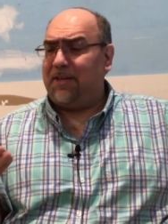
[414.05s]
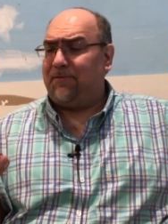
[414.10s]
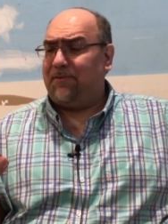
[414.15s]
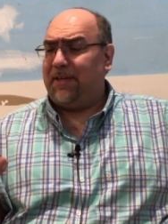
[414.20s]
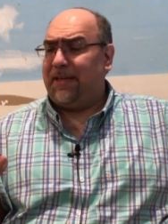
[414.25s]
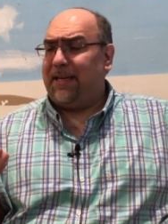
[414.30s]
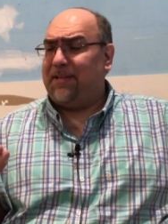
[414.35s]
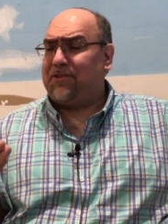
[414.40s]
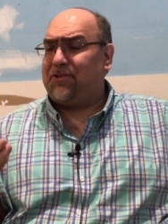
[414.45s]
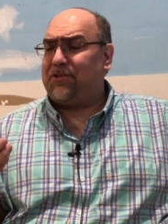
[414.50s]
If
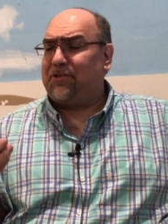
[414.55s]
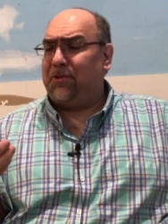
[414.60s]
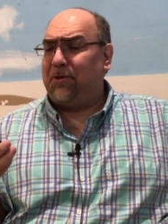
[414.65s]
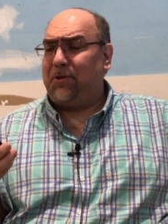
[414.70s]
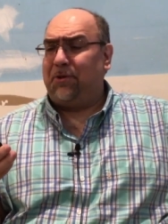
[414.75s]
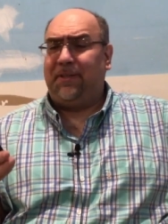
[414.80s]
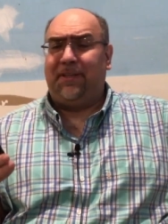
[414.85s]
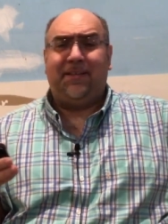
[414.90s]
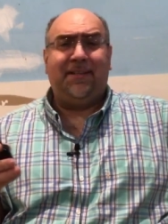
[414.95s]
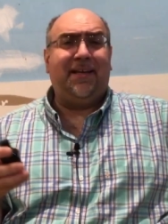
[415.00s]
they get
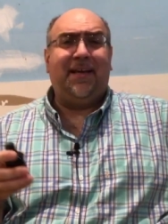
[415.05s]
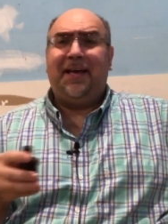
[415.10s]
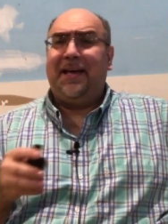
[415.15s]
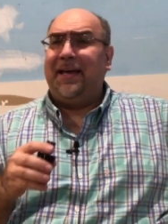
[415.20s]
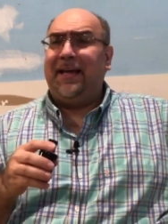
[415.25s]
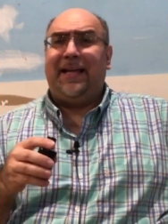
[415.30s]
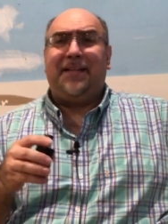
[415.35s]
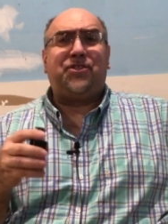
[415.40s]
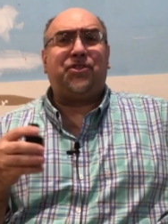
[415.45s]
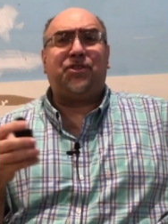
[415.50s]
stolen,
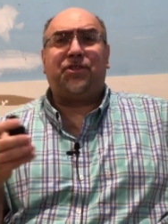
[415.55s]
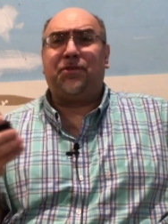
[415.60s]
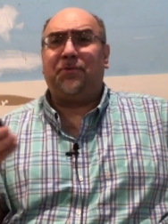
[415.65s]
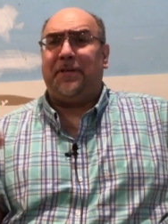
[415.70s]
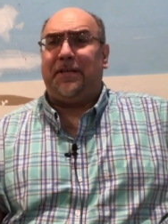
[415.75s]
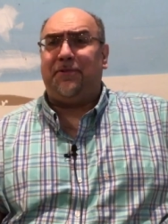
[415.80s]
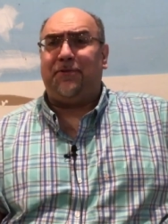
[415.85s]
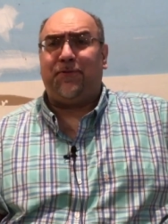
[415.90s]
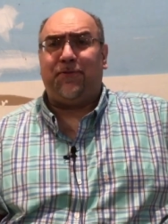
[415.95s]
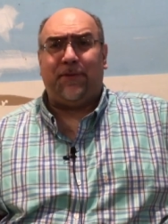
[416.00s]
it's
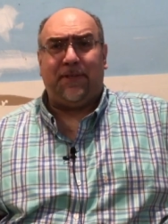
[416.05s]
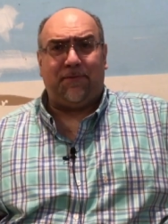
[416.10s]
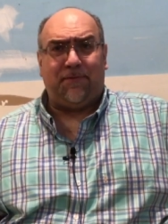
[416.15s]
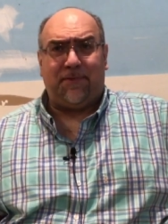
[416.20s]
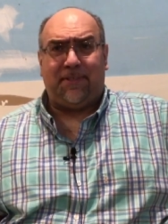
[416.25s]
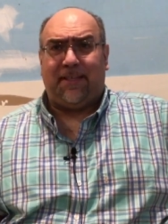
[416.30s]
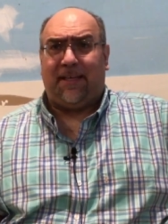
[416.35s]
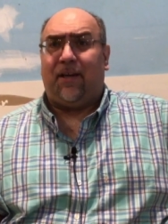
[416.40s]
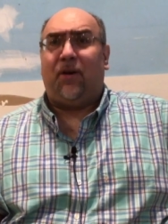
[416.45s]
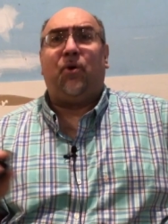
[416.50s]

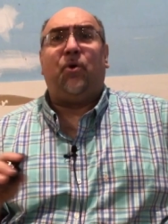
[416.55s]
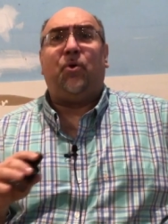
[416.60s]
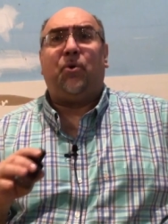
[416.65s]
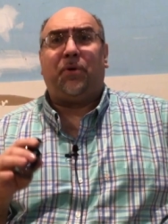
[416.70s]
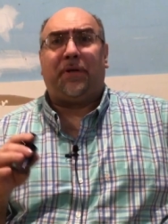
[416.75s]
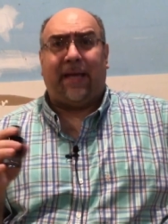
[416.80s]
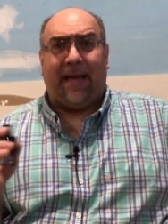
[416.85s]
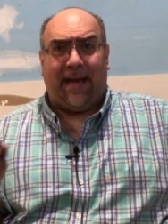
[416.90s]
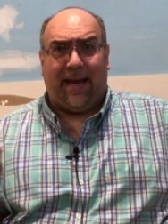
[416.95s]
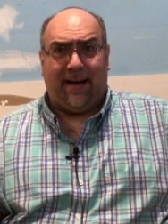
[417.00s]
$3.50,
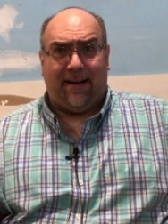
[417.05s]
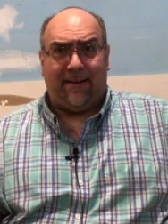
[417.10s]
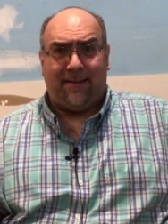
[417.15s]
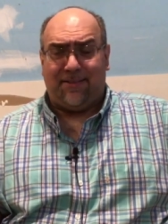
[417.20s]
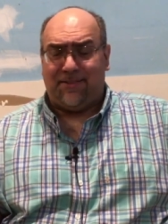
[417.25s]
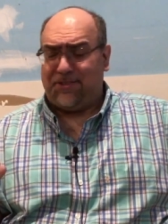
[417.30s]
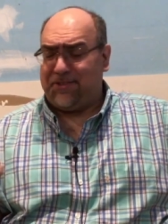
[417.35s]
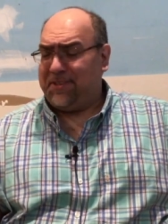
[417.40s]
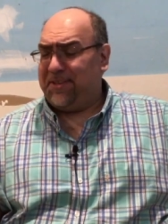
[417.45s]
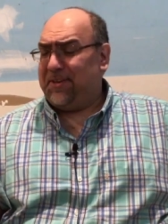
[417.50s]
who
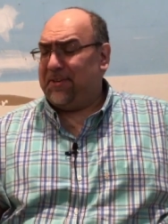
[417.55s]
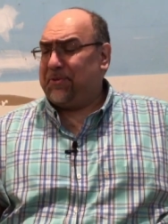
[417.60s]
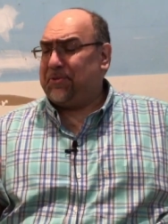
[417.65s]
cares?